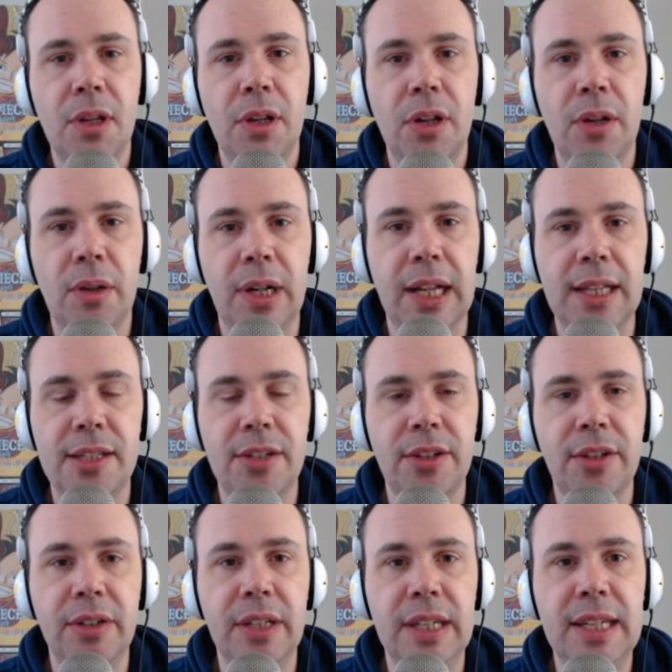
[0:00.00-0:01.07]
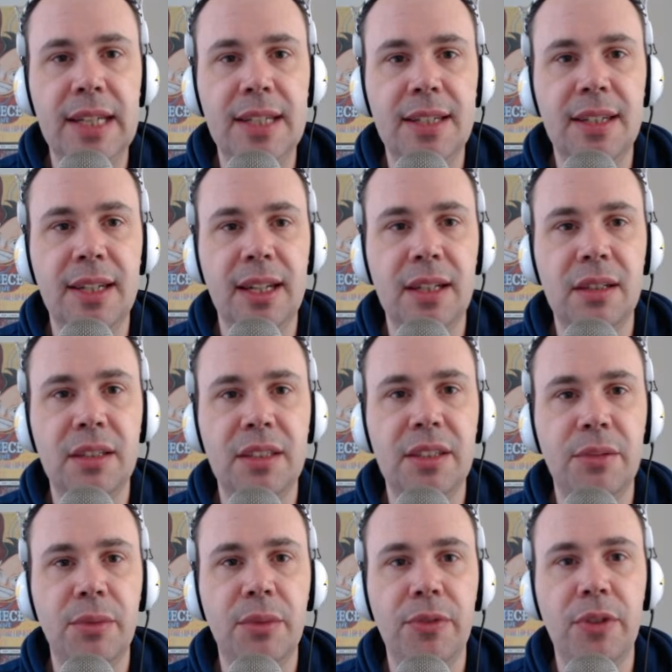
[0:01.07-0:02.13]
All right, so here's the deck list
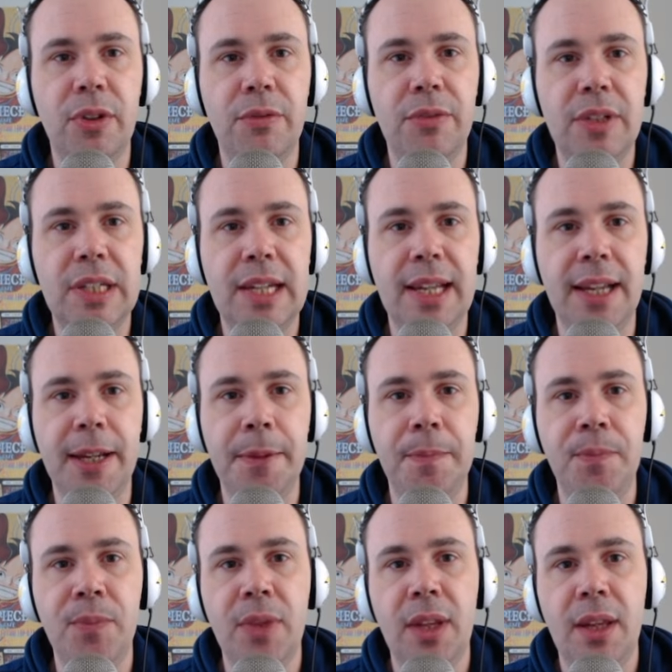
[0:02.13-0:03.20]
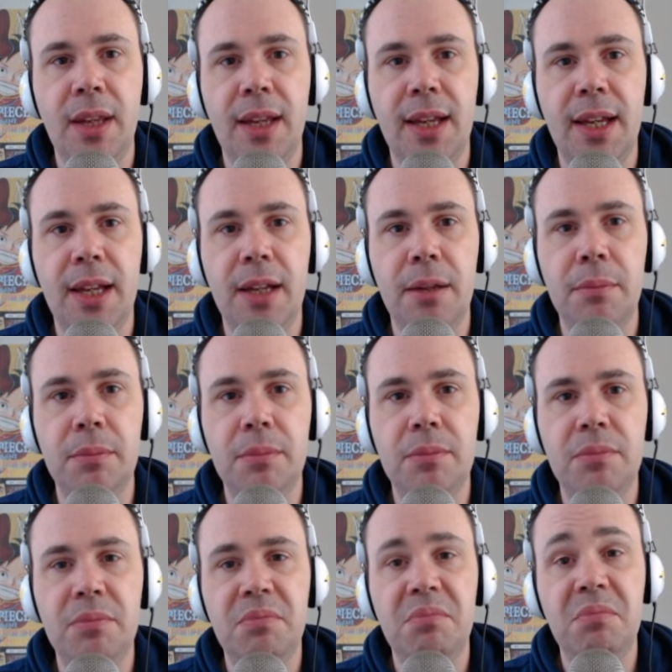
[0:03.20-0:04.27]
that we've got for today.
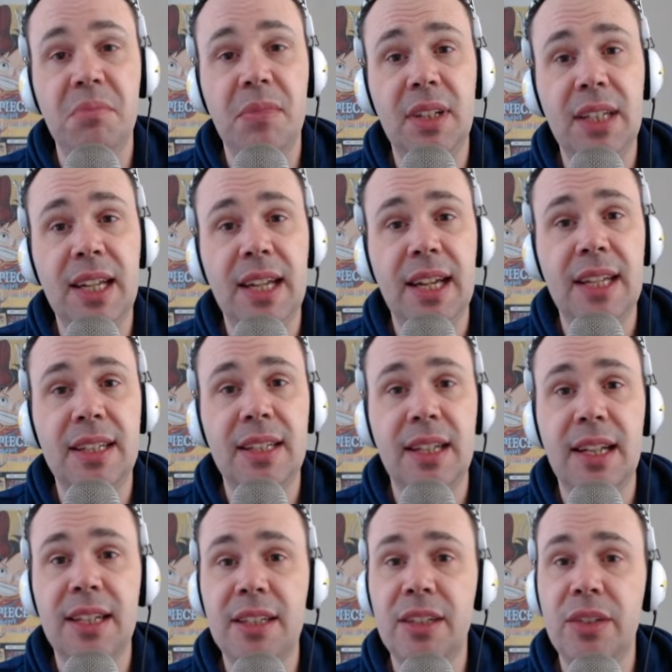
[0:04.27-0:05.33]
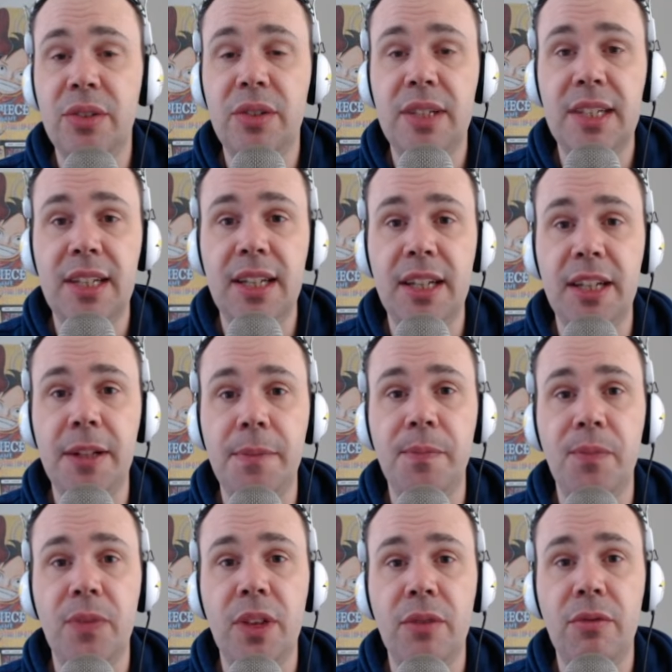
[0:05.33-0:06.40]
Yeah, as you could see,
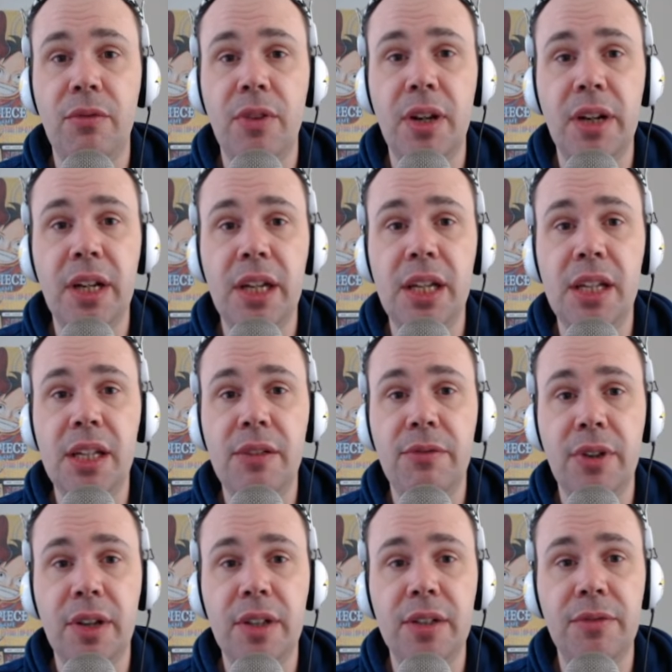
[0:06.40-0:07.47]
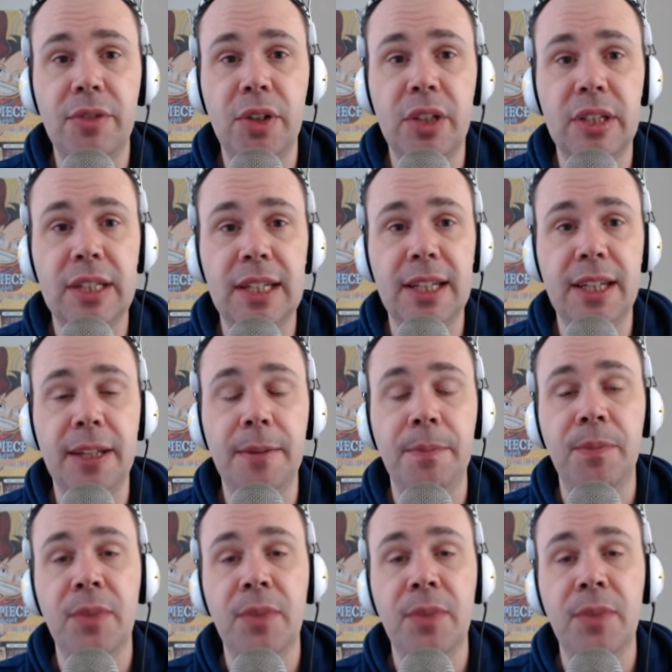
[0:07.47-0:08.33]
very, very diverse here.